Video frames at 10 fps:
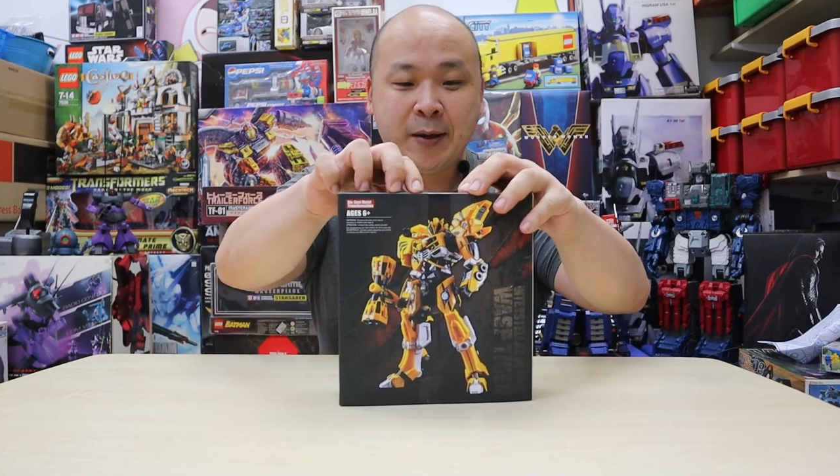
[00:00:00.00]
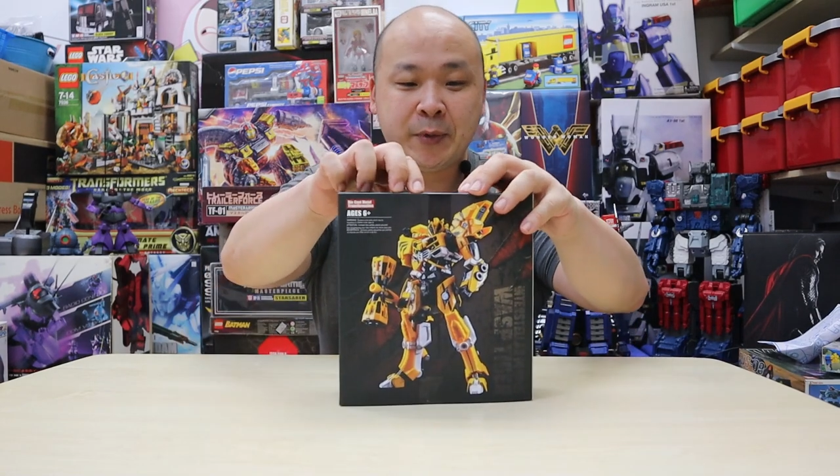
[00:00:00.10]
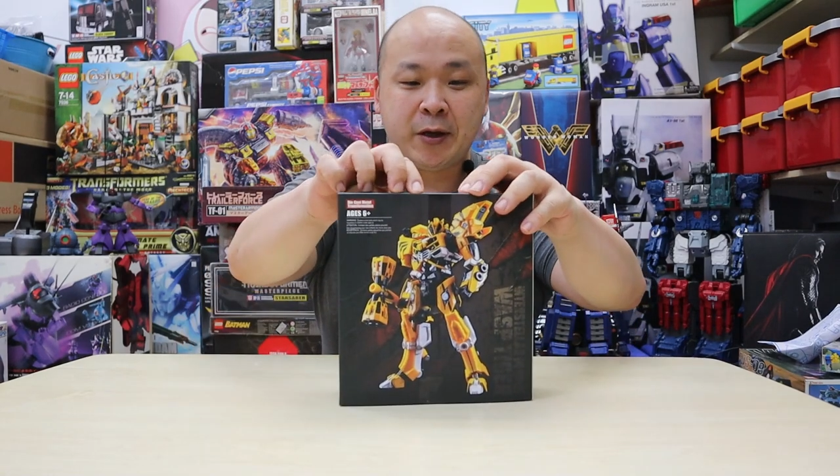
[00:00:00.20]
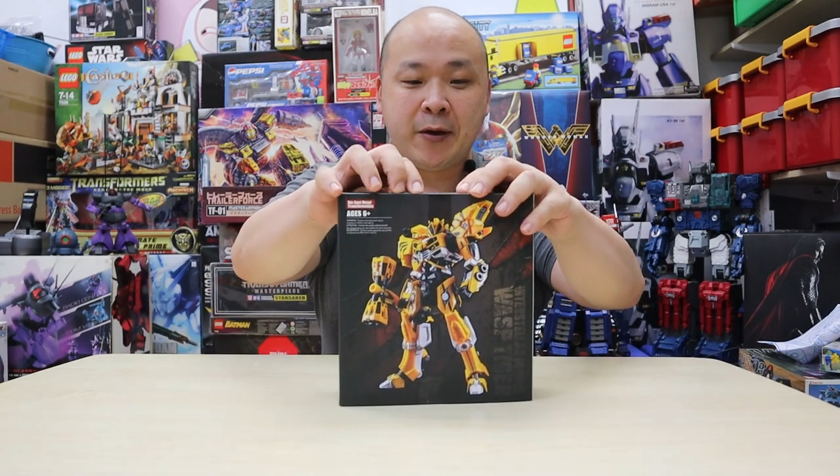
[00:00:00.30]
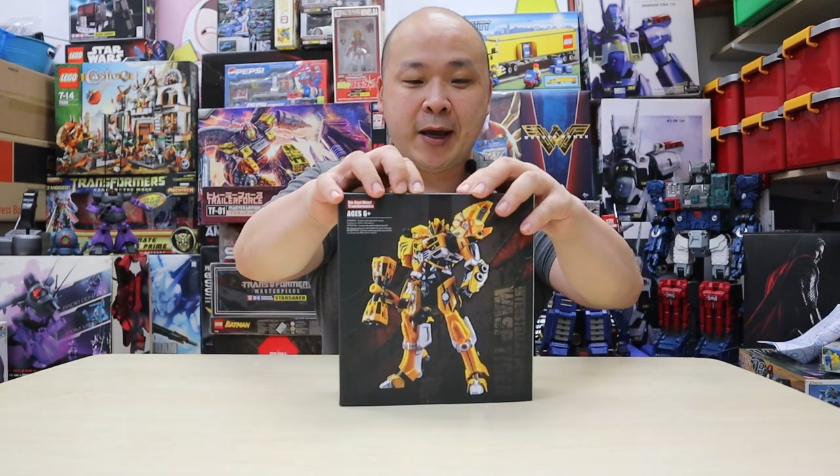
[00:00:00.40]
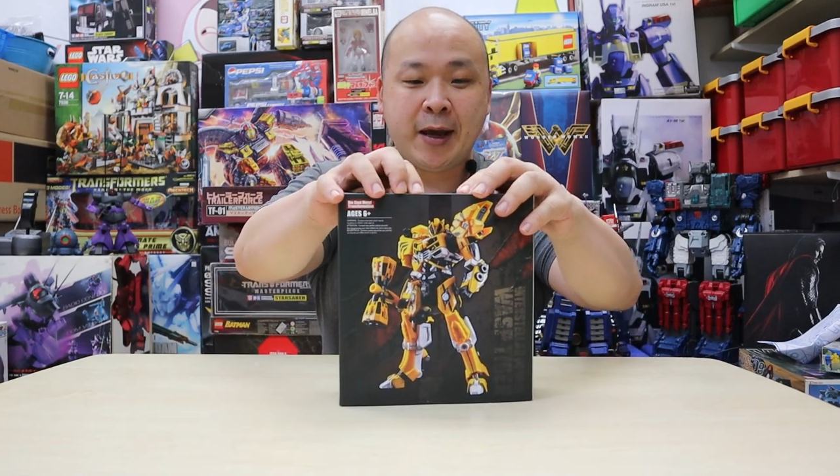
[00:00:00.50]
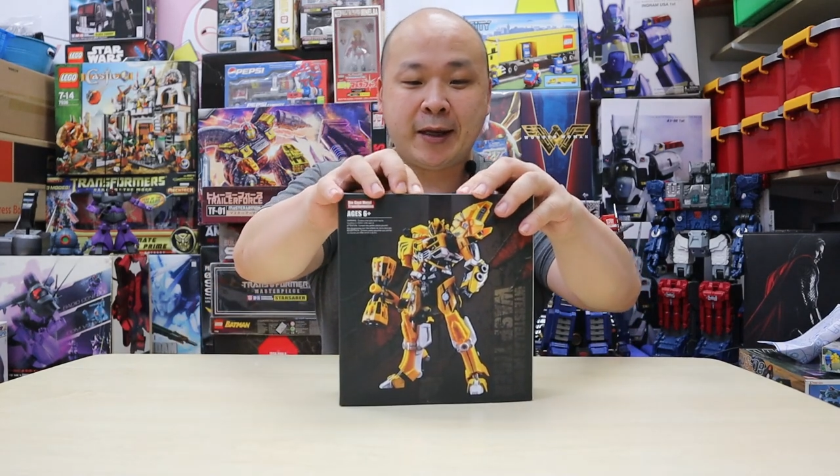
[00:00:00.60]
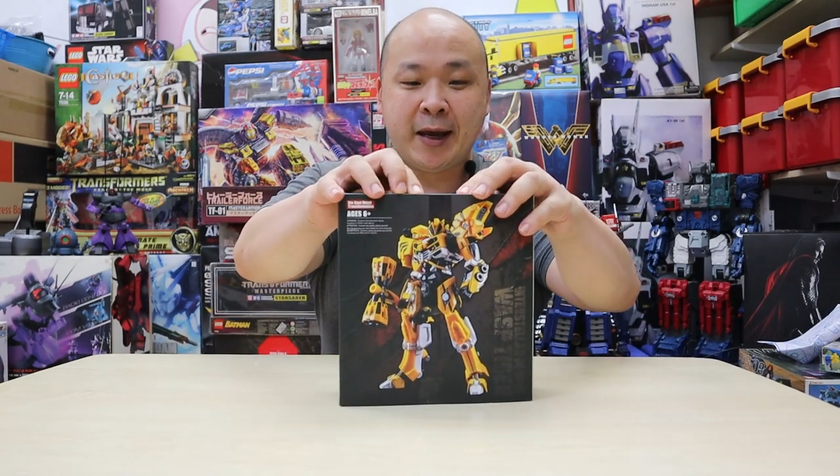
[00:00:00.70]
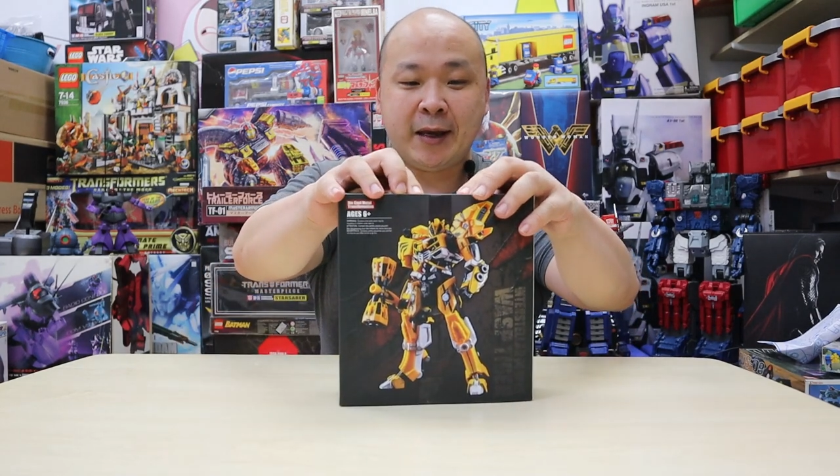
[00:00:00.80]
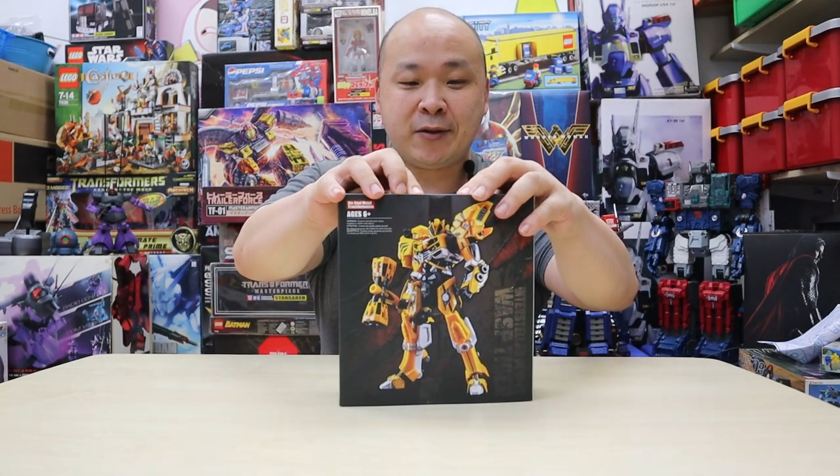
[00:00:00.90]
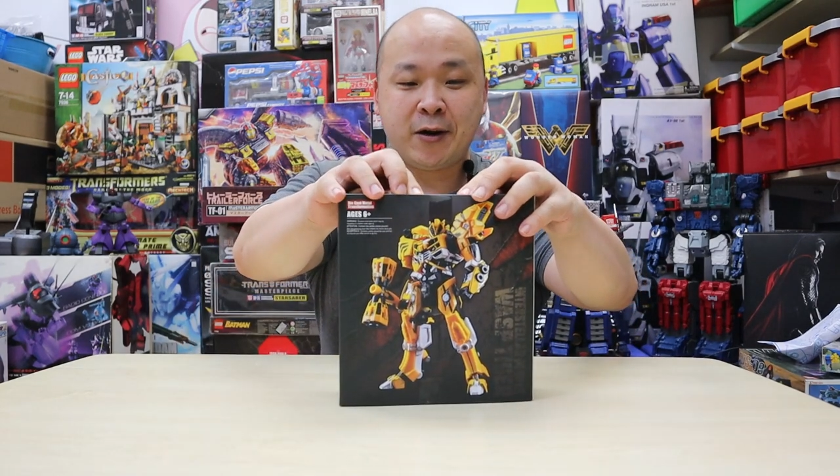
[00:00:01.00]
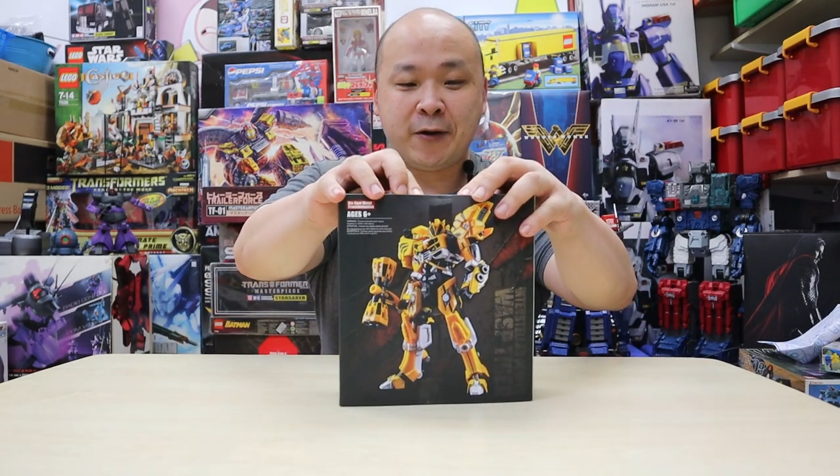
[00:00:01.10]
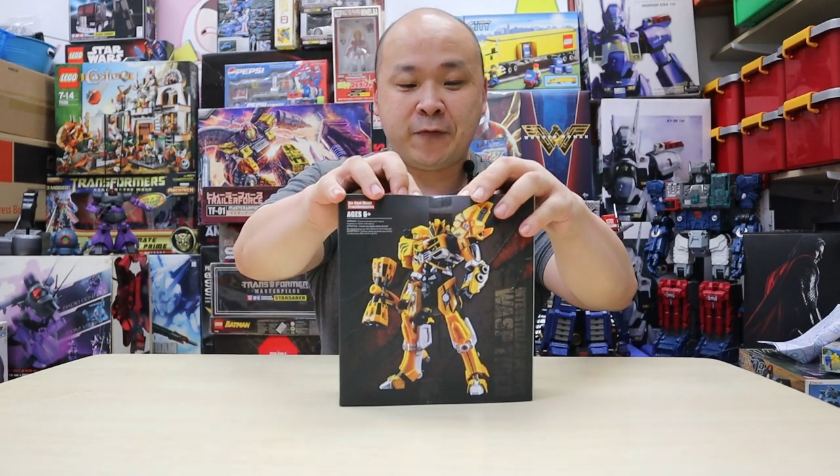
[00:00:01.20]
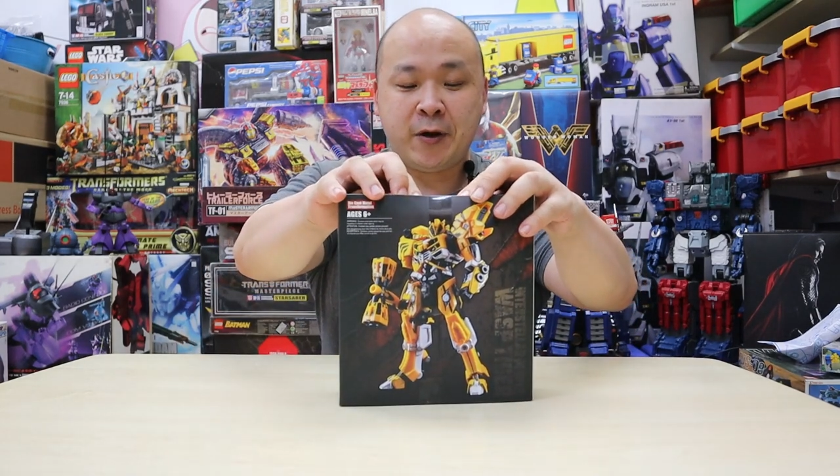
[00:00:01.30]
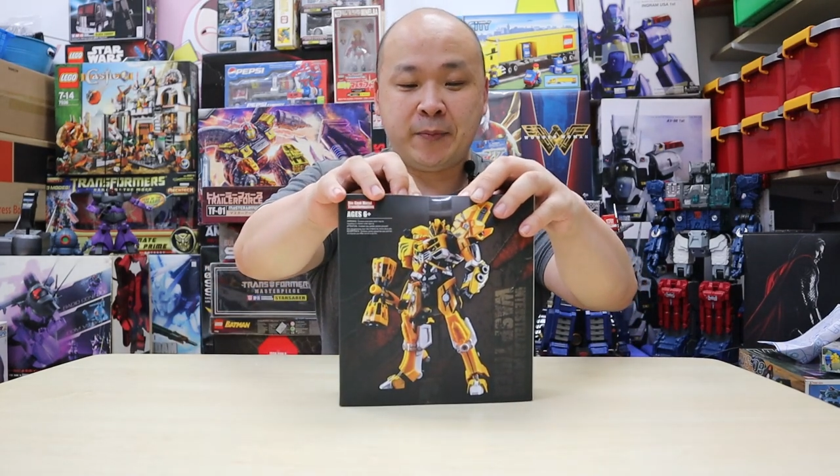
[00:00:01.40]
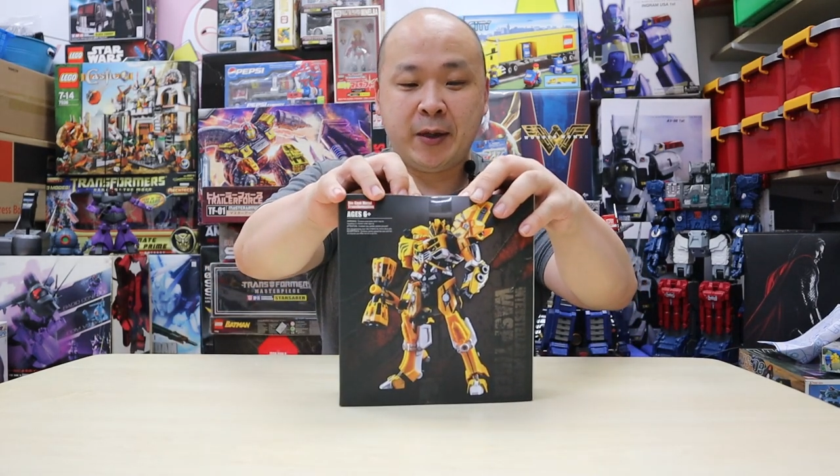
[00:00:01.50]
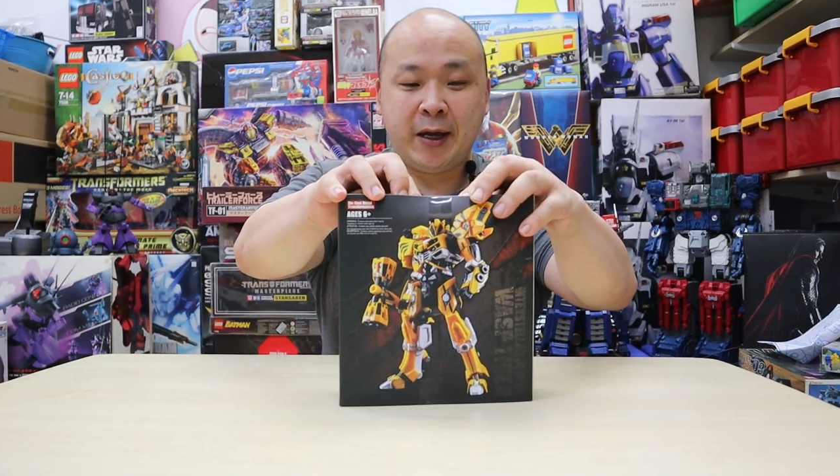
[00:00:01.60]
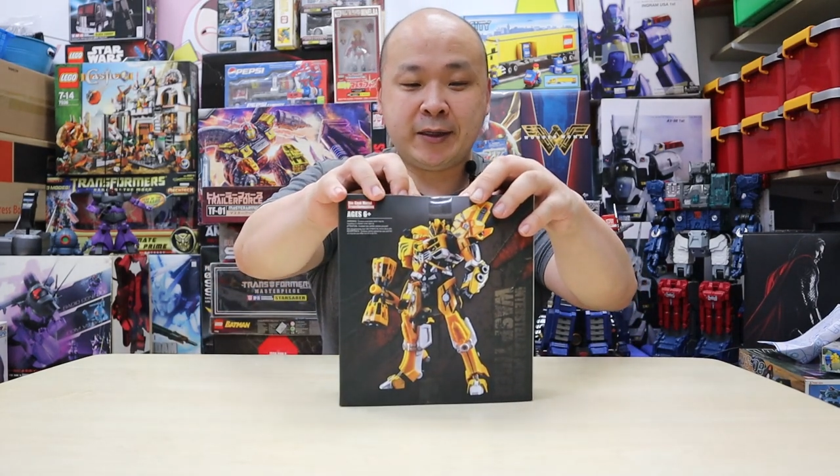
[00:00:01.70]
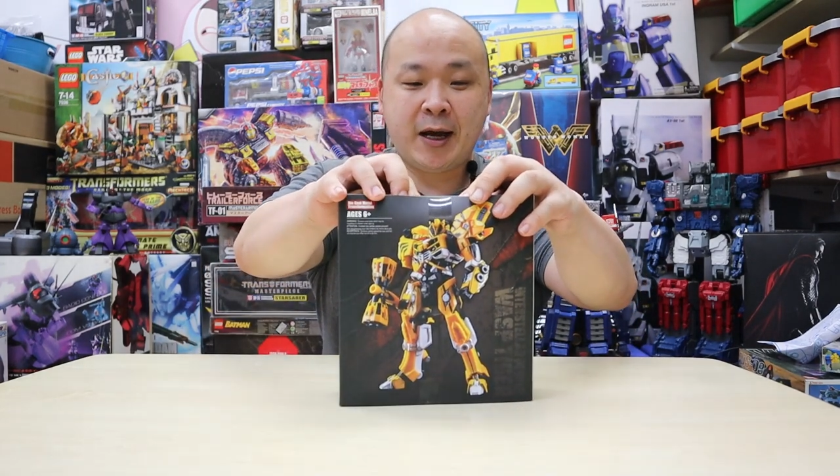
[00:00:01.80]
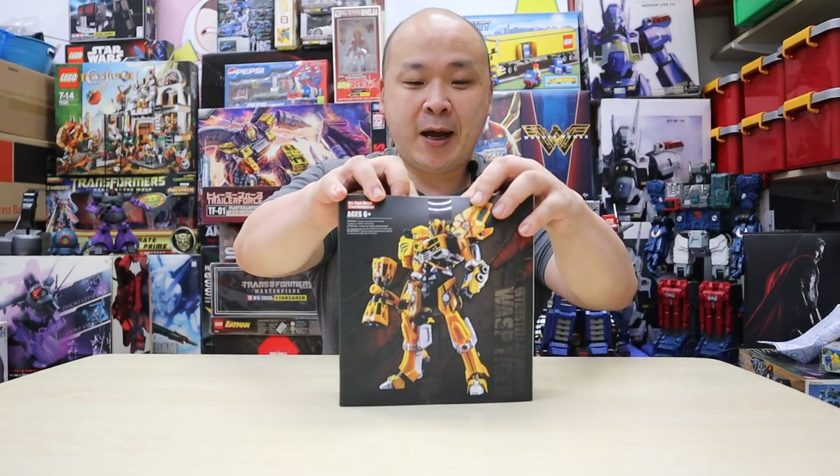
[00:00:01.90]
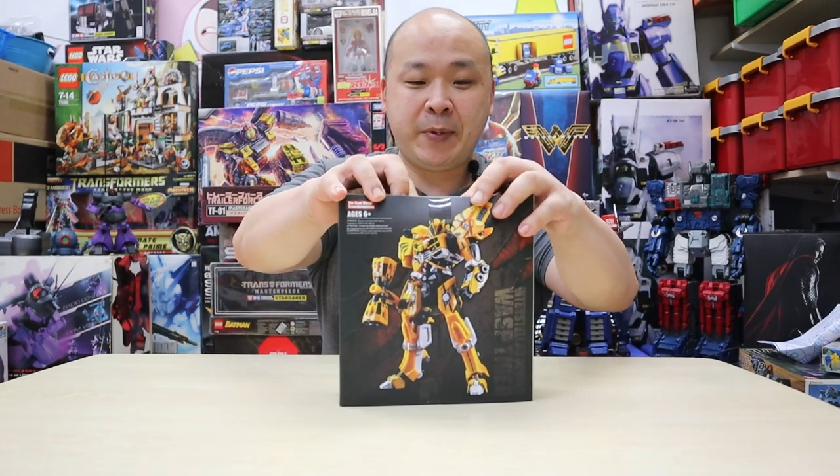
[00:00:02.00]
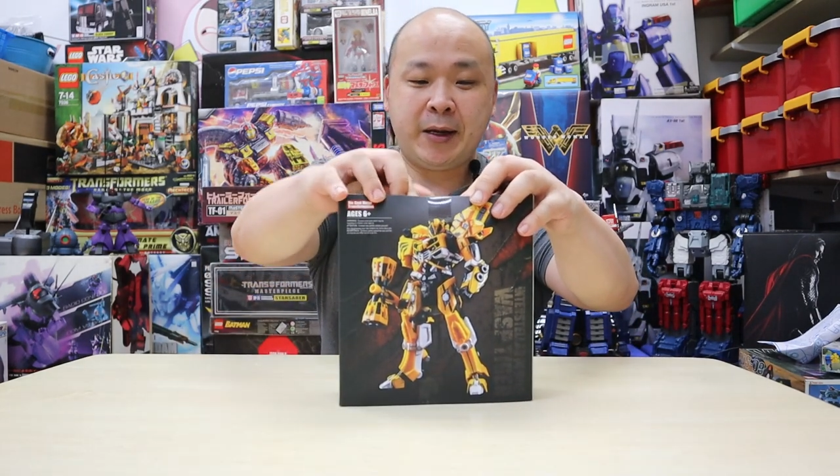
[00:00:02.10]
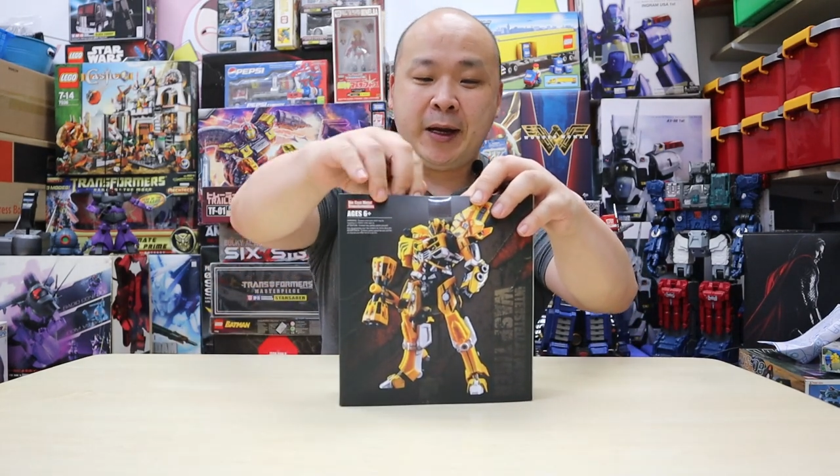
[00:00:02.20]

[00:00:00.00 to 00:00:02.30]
I'm gonna go ahead and start from the top,